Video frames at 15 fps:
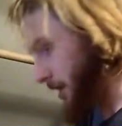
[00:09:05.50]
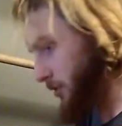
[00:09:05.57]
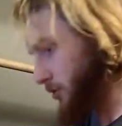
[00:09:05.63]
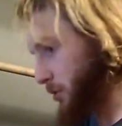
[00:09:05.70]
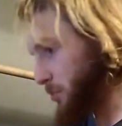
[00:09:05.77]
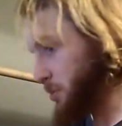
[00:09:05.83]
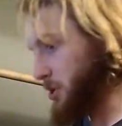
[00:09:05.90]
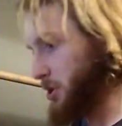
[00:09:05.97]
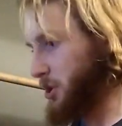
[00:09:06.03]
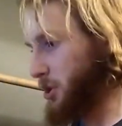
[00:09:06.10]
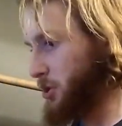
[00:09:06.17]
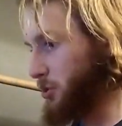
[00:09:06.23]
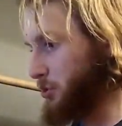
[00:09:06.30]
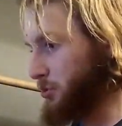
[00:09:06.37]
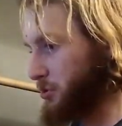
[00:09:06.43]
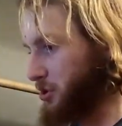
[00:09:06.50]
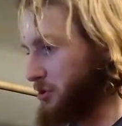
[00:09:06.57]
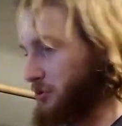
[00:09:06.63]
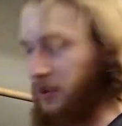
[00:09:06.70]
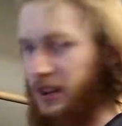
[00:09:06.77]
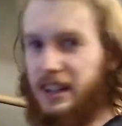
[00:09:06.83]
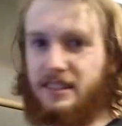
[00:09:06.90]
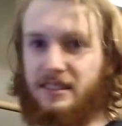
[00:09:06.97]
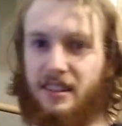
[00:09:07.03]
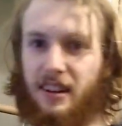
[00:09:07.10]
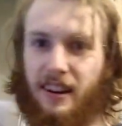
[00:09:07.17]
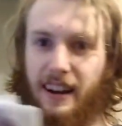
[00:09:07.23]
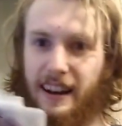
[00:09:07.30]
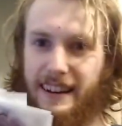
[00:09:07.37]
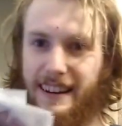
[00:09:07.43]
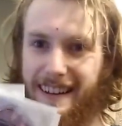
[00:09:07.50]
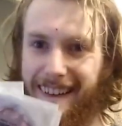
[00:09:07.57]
Now to put the new strings on.